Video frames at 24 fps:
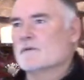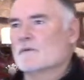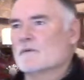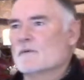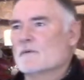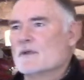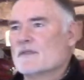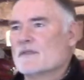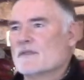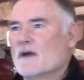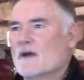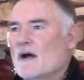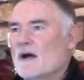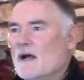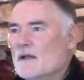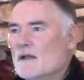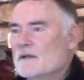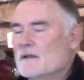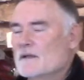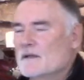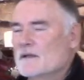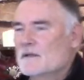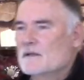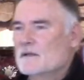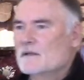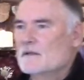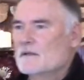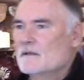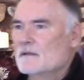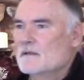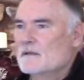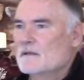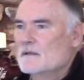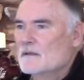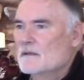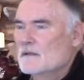we thought,
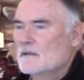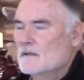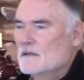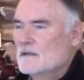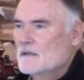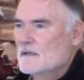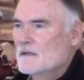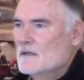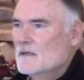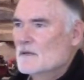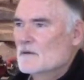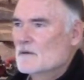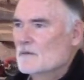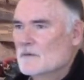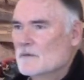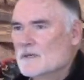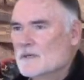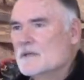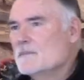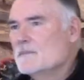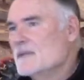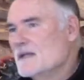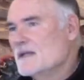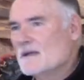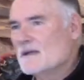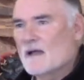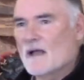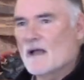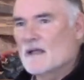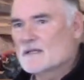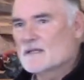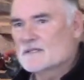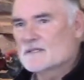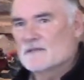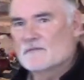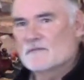wouldn't it be
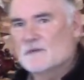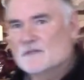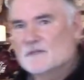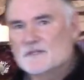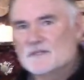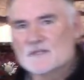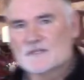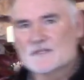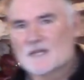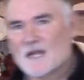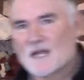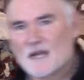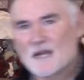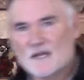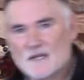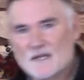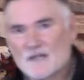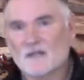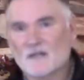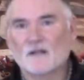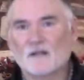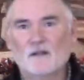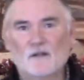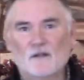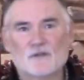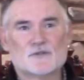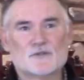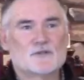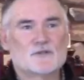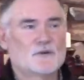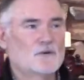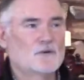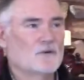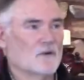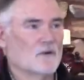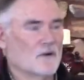nice if we just kind of did a little
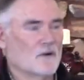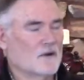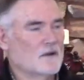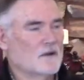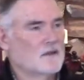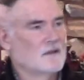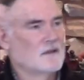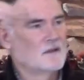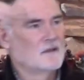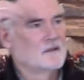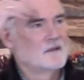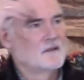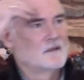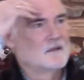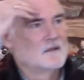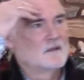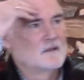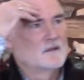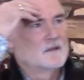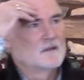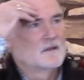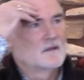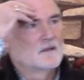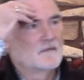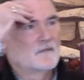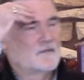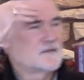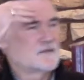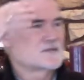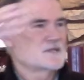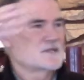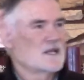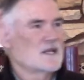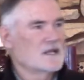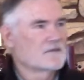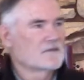tour of the
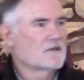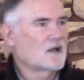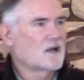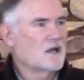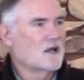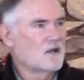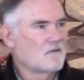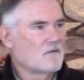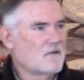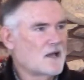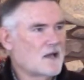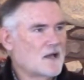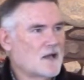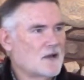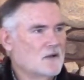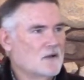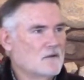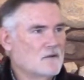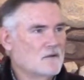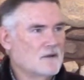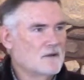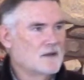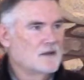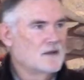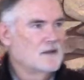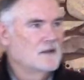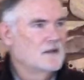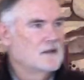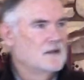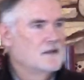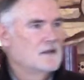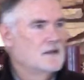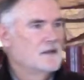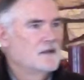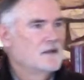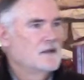state of Colorado?
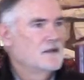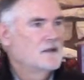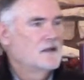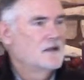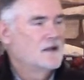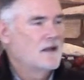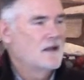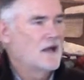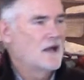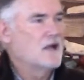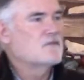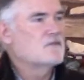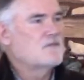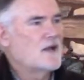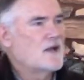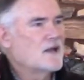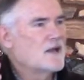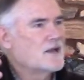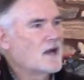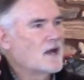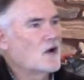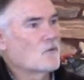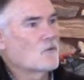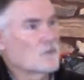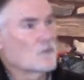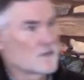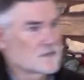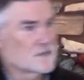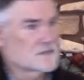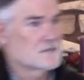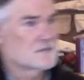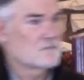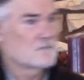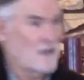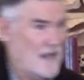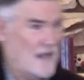And I found out where
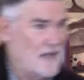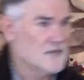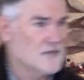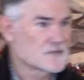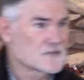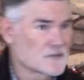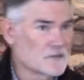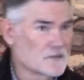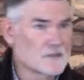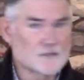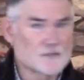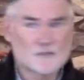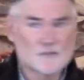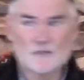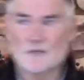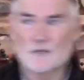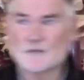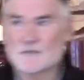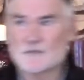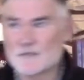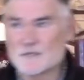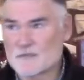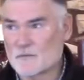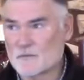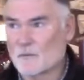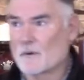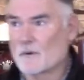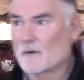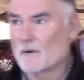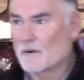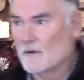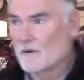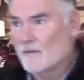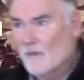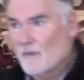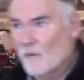some pastoralist churches
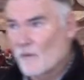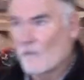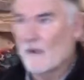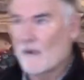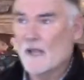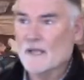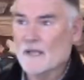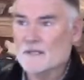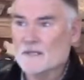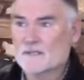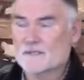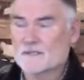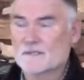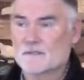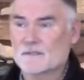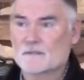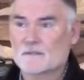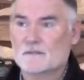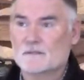were in the West.